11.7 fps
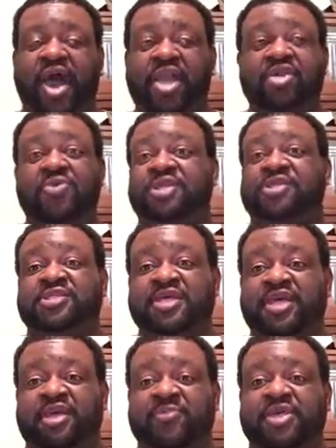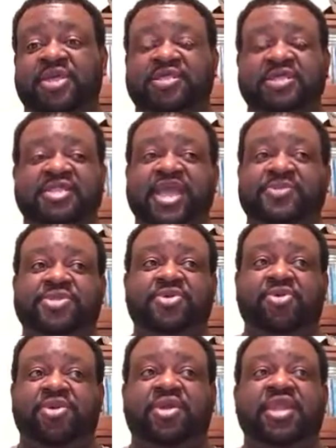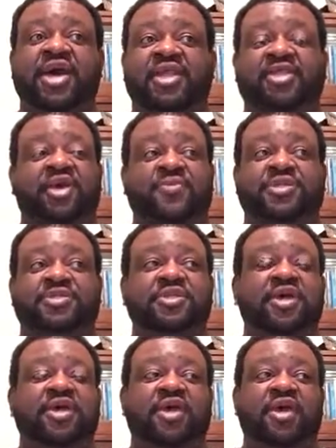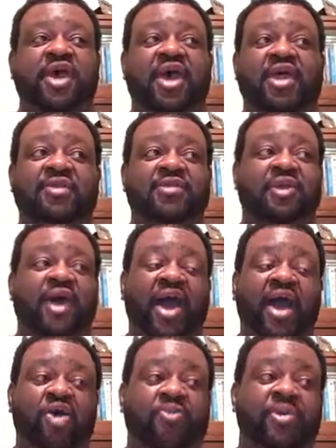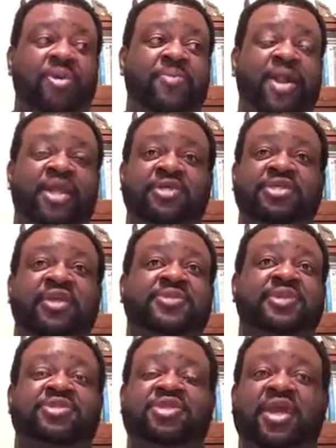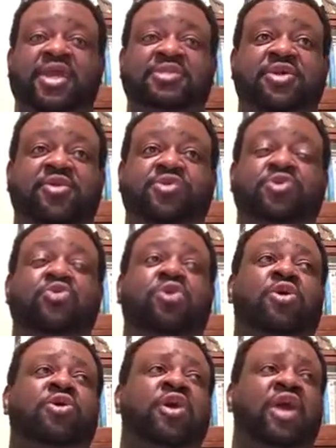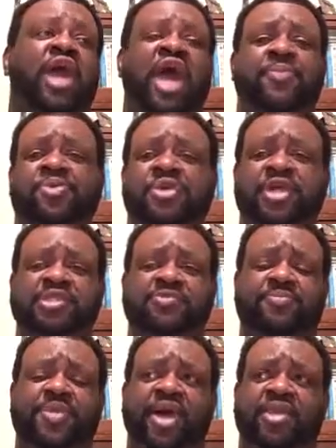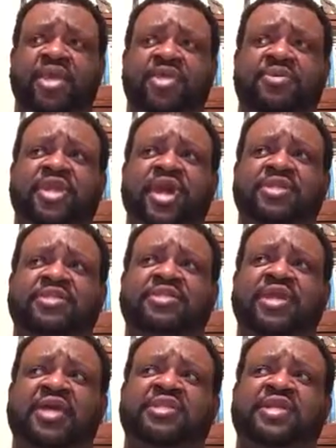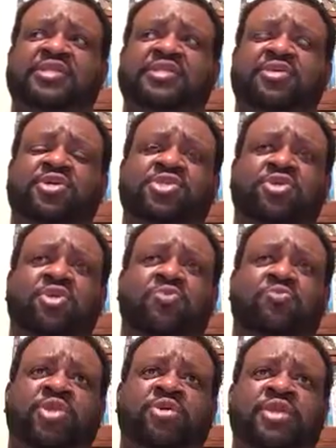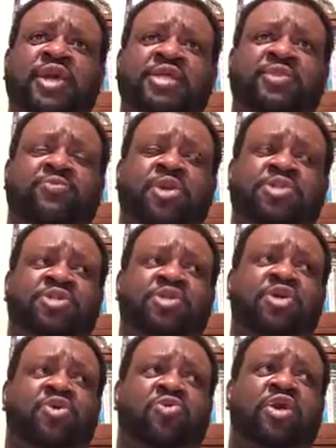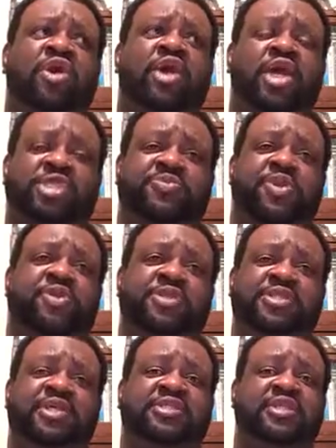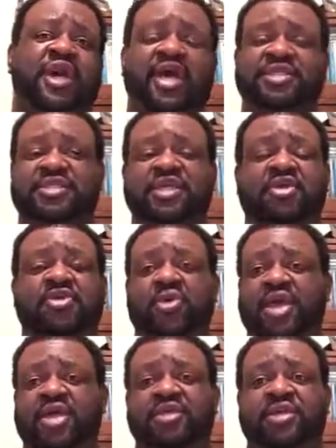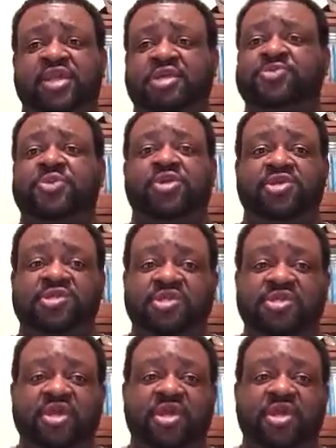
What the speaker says: I don't know what else to say. I mean, it's the same story, and I loved it. And I hope everybody else gives it a chance. Those who are apprehensive about it and not necessarily sure of whether or not they want to go experience this, I say go ahead and experience it.